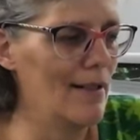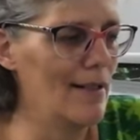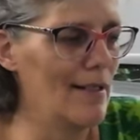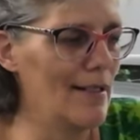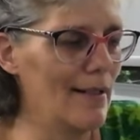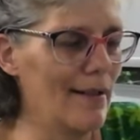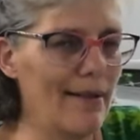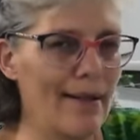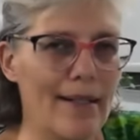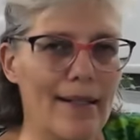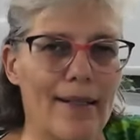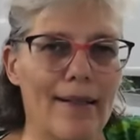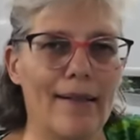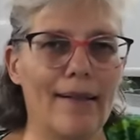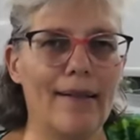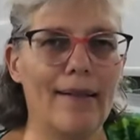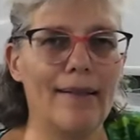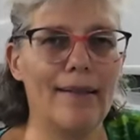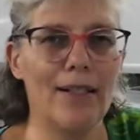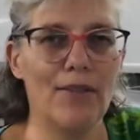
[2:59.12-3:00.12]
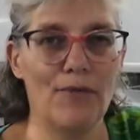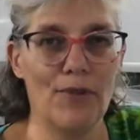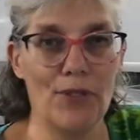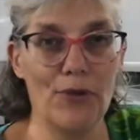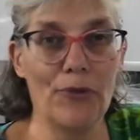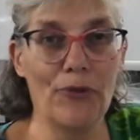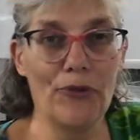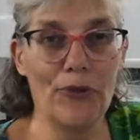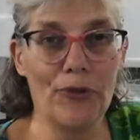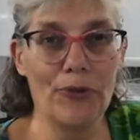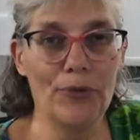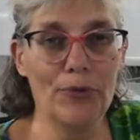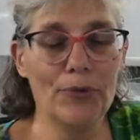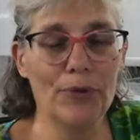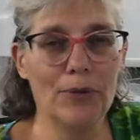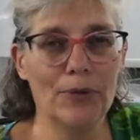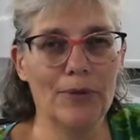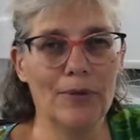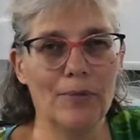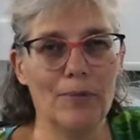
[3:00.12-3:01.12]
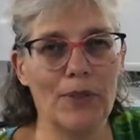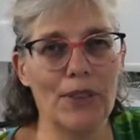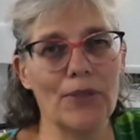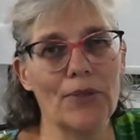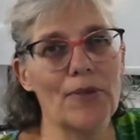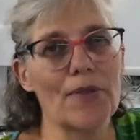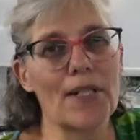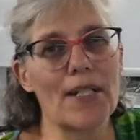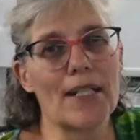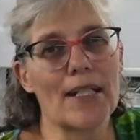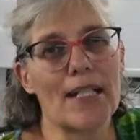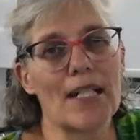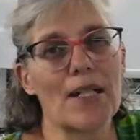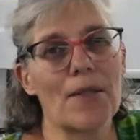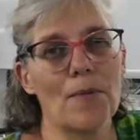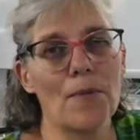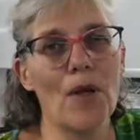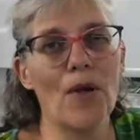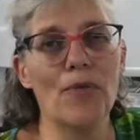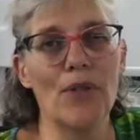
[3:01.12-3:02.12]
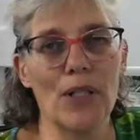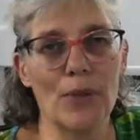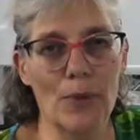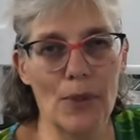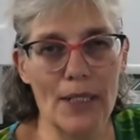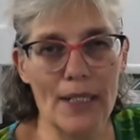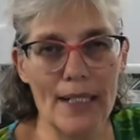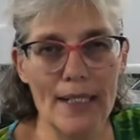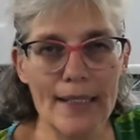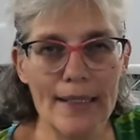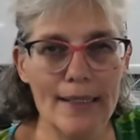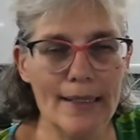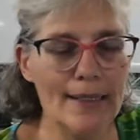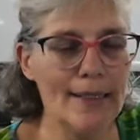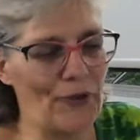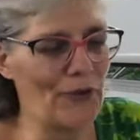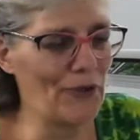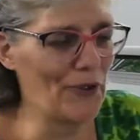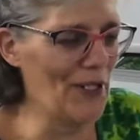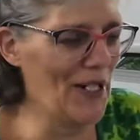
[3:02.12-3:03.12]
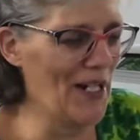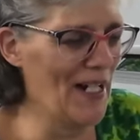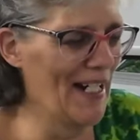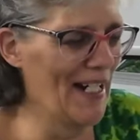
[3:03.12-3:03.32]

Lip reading: the things that we used to do because that's where we are good at. So